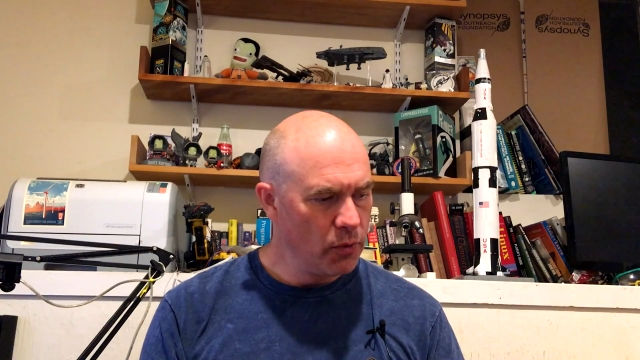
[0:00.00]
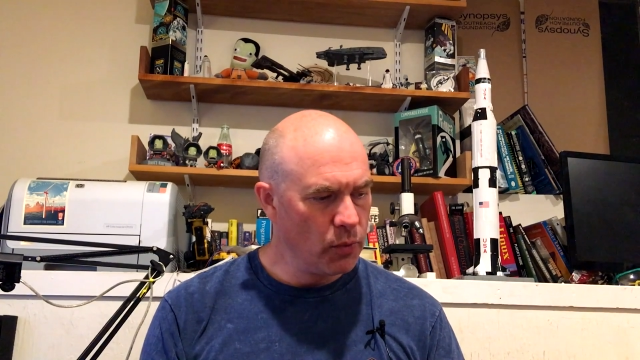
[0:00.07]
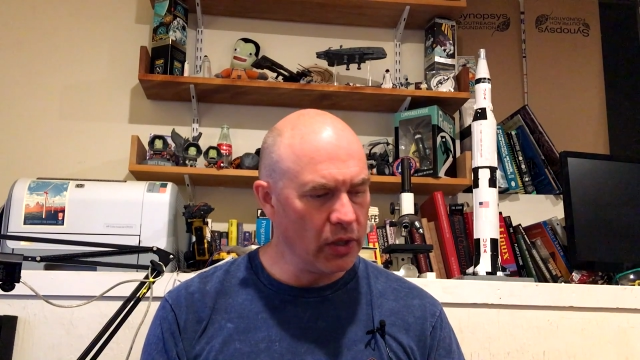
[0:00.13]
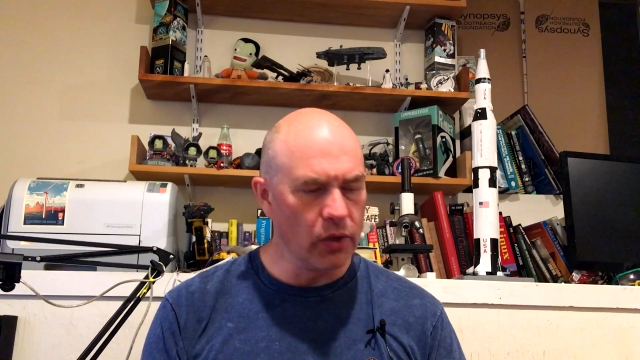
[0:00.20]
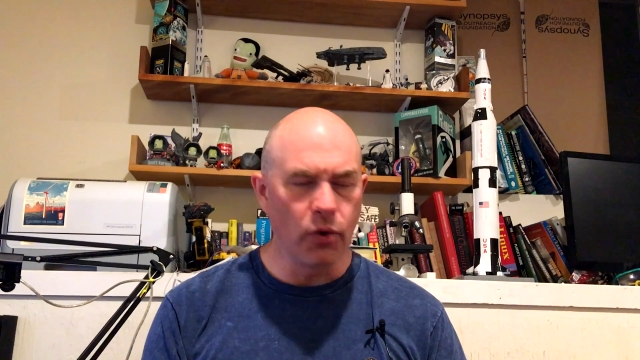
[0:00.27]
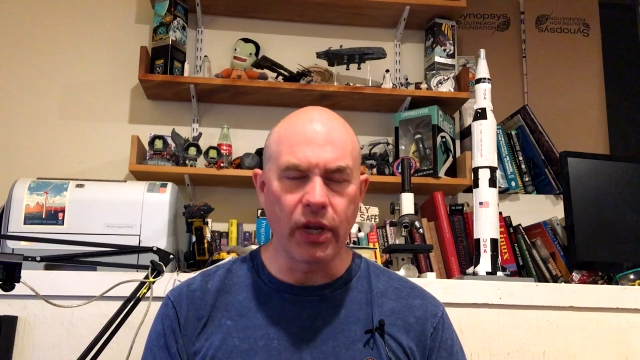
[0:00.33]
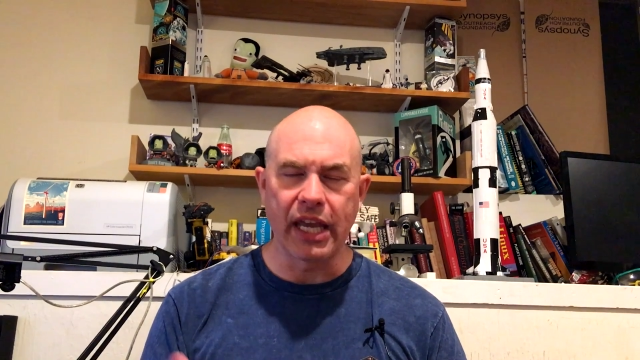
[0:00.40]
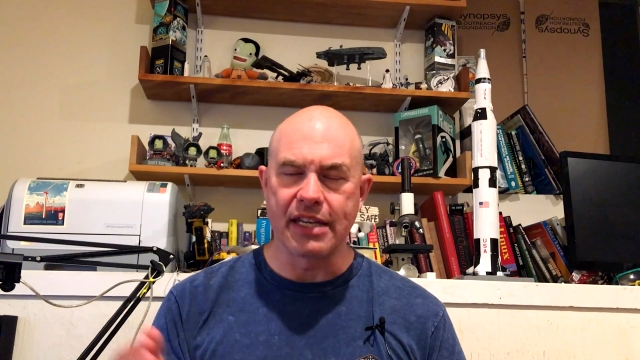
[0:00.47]

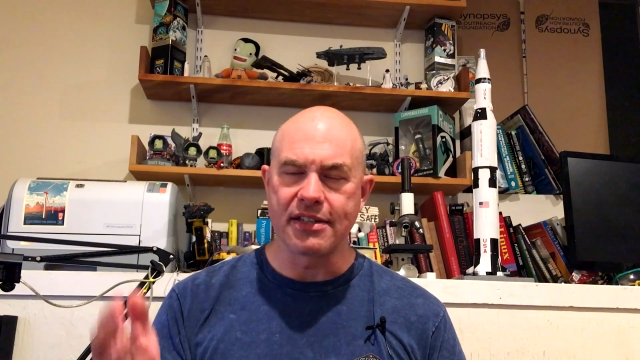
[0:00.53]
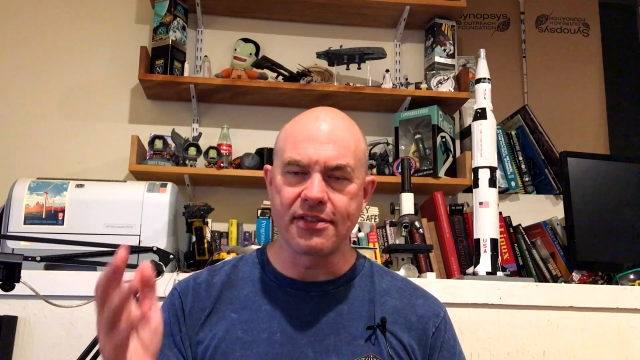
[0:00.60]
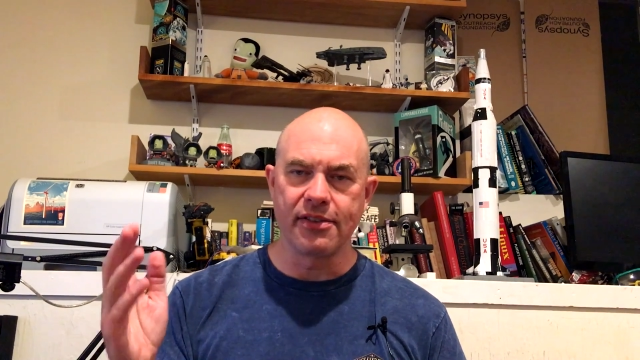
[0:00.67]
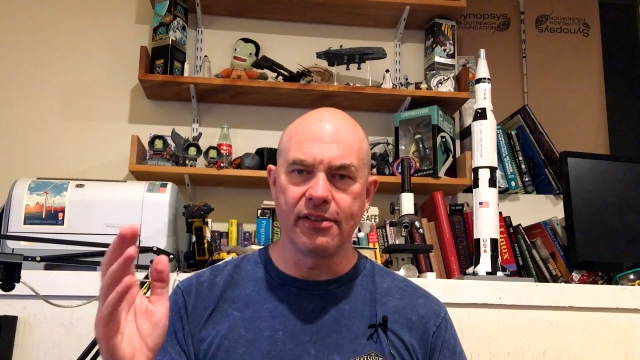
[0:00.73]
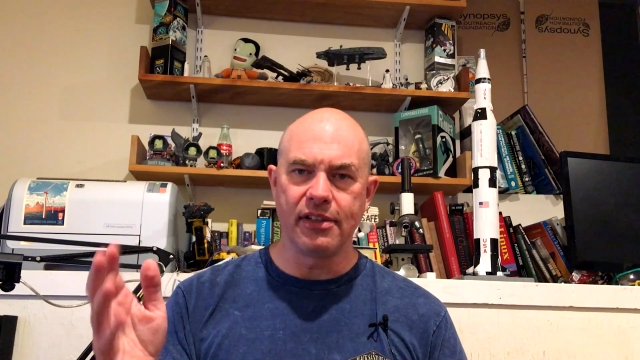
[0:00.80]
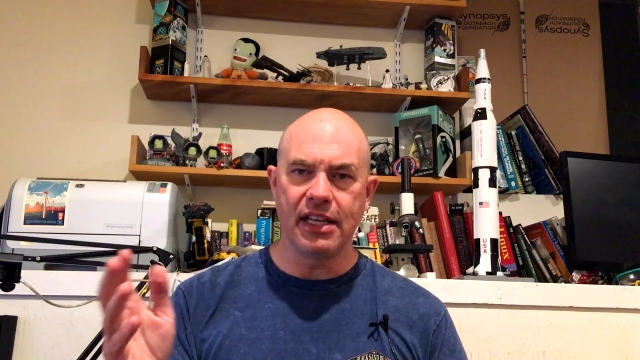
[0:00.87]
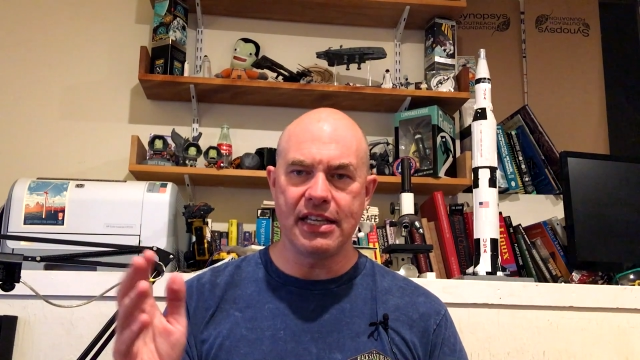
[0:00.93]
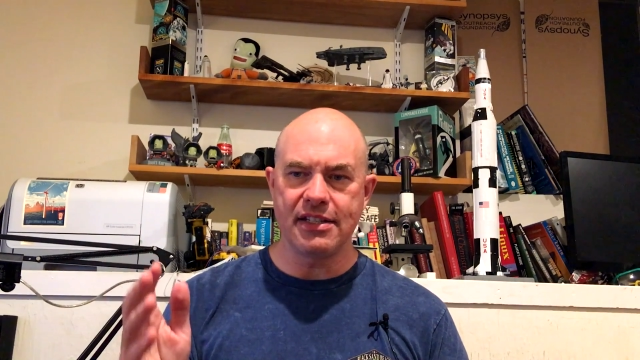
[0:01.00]
Well, okay,
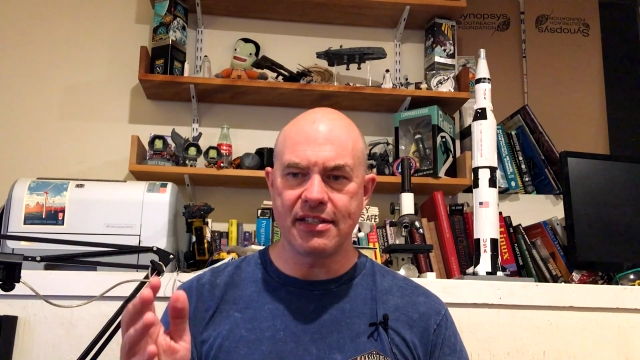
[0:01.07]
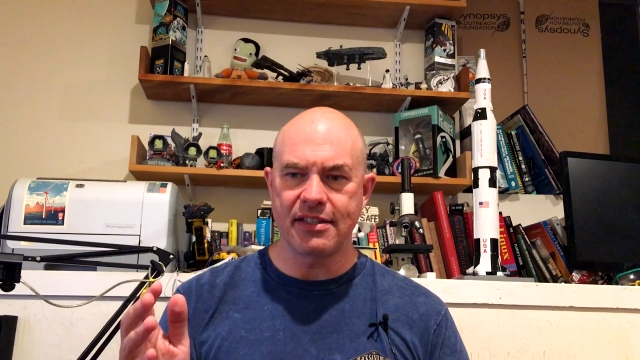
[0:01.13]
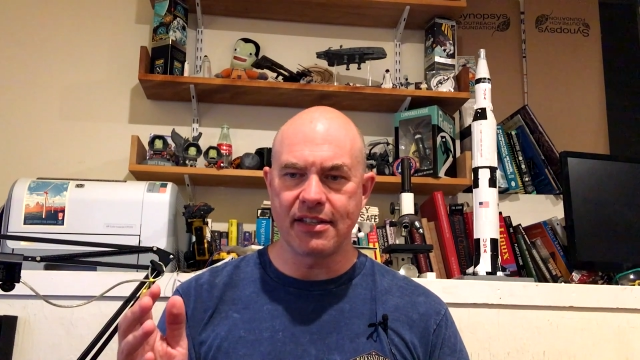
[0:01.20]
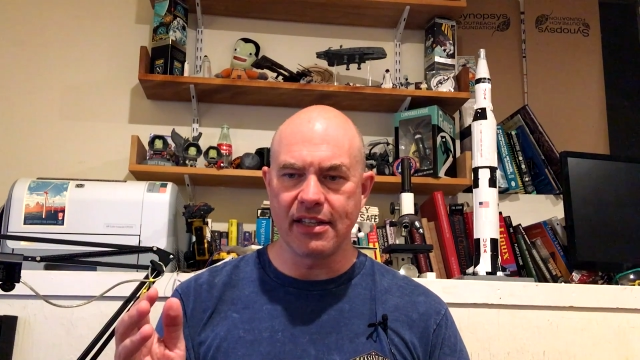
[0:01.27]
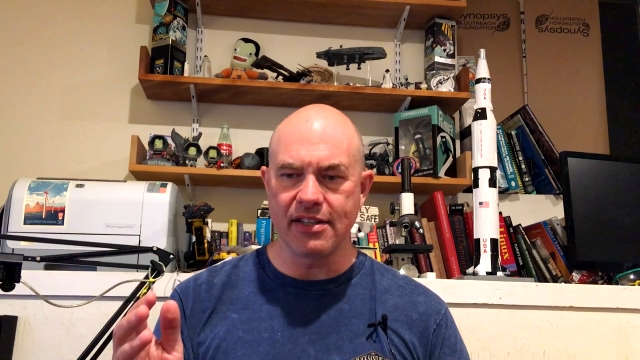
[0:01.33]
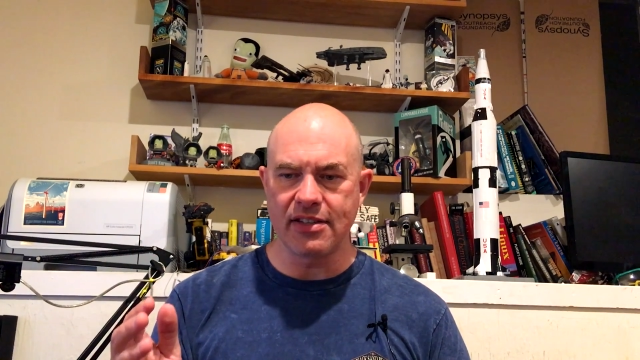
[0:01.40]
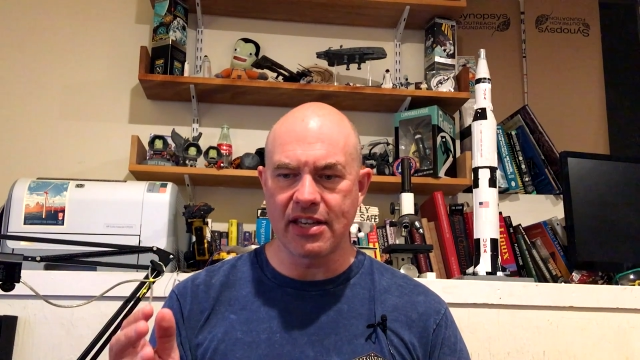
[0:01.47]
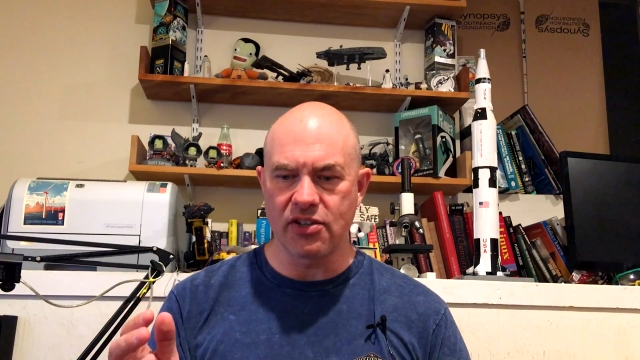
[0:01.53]
so
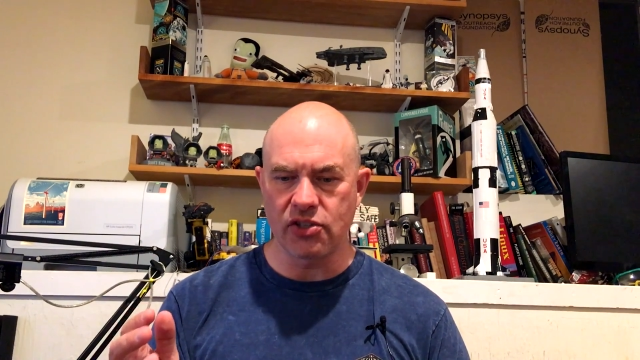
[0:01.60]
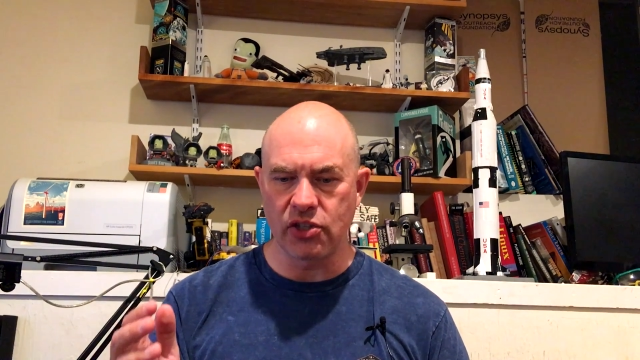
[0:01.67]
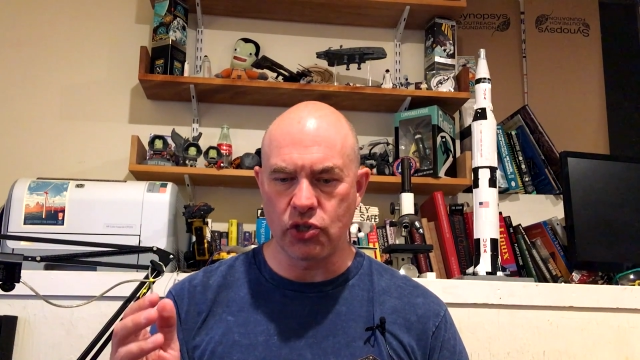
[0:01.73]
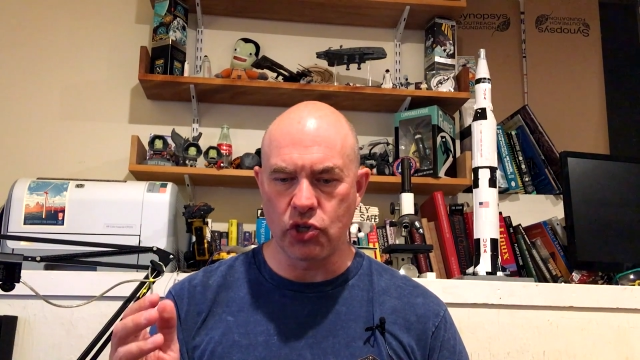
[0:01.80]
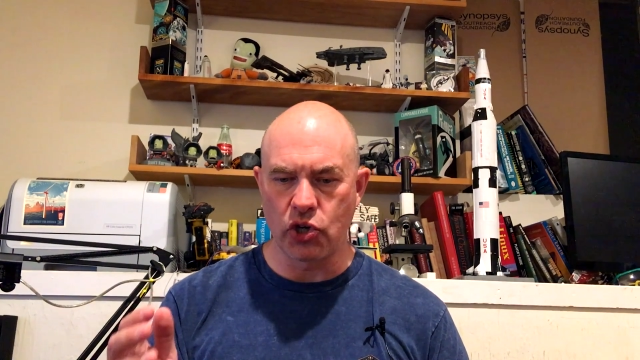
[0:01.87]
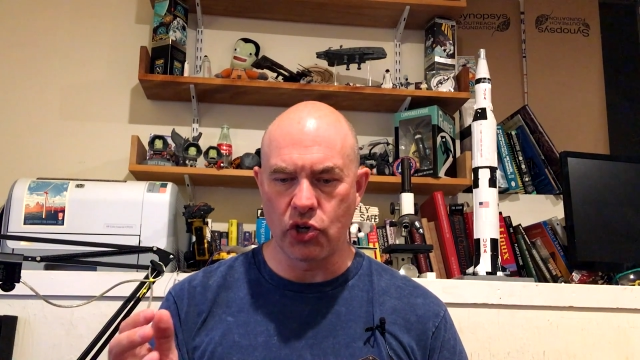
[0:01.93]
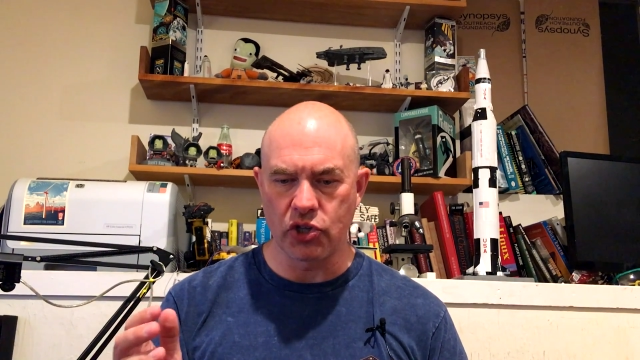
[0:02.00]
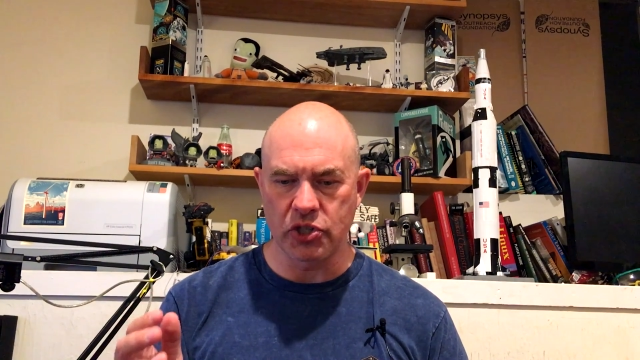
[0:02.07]
let's let's actually
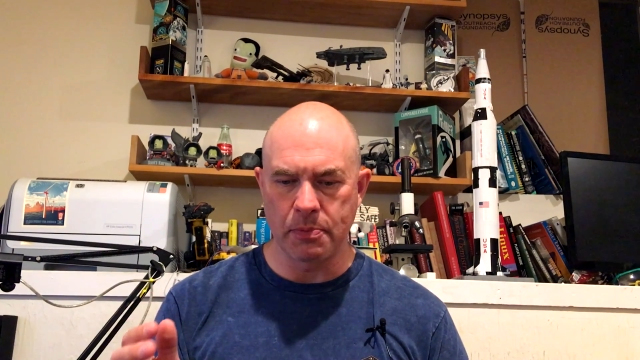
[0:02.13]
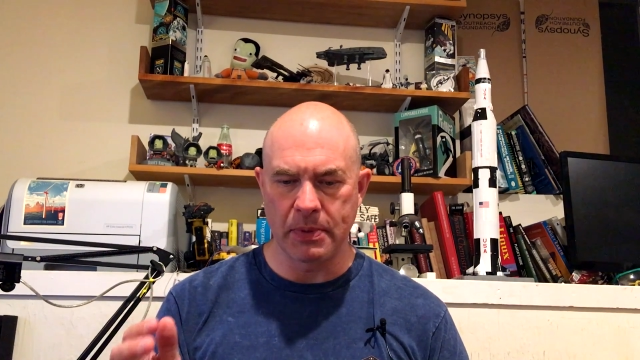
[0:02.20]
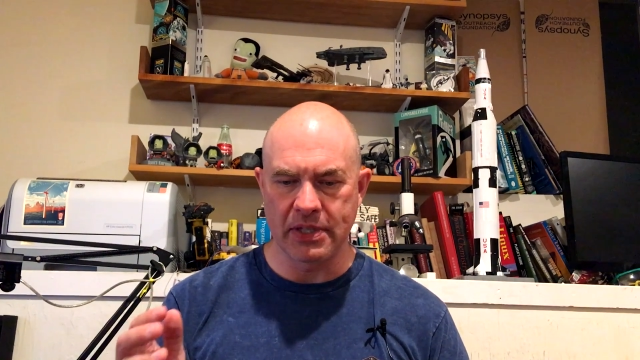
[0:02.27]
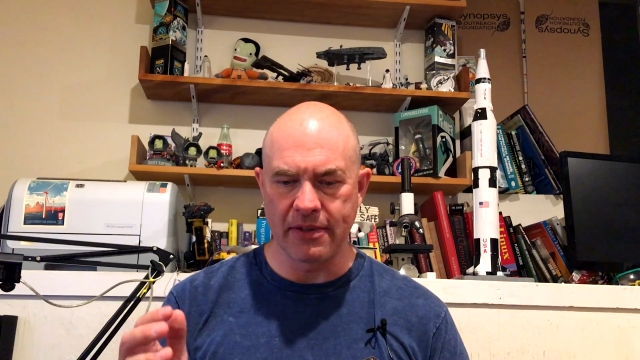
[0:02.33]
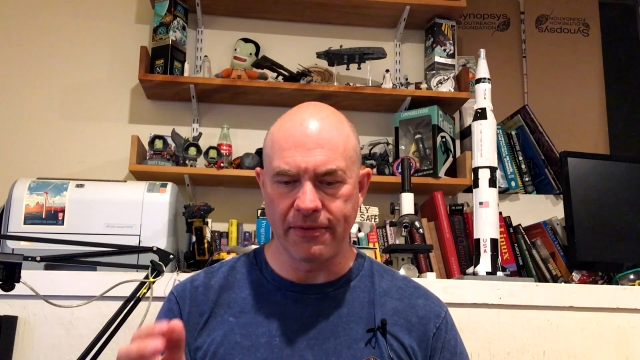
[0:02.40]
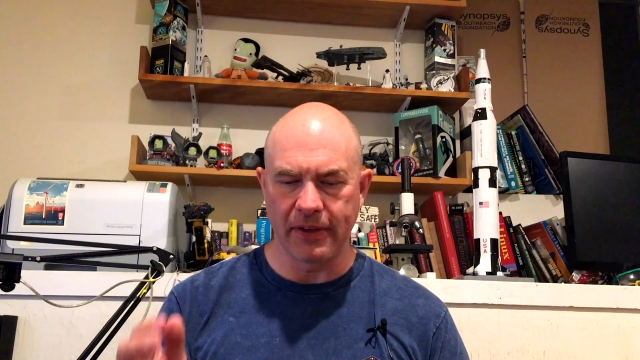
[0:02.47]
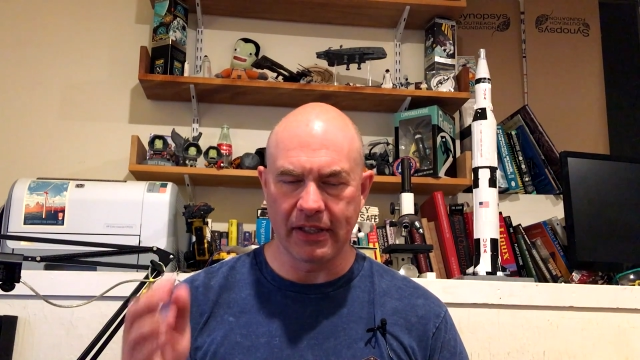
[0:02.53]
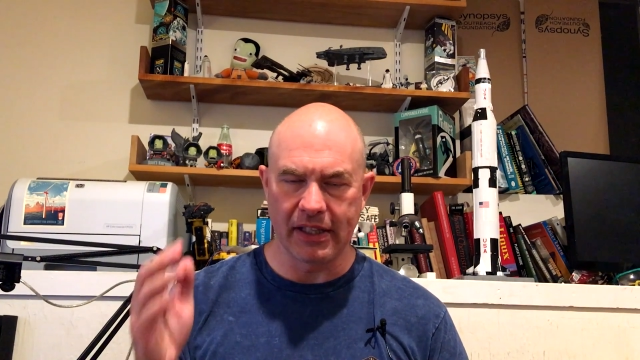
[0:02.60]
talk
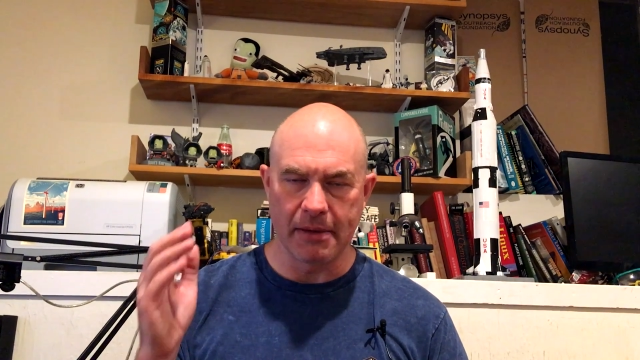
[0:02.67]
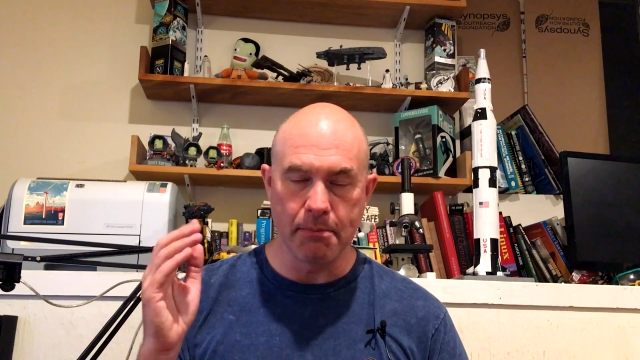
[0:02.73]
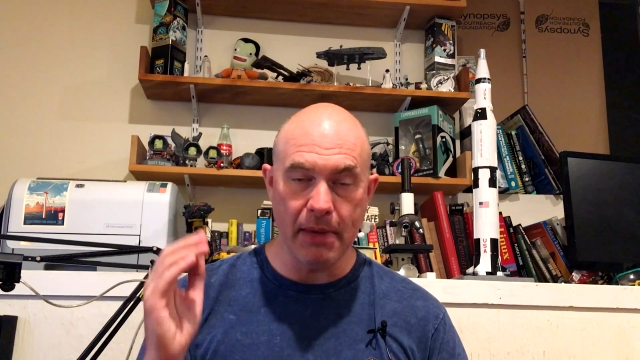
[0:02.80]
specifically.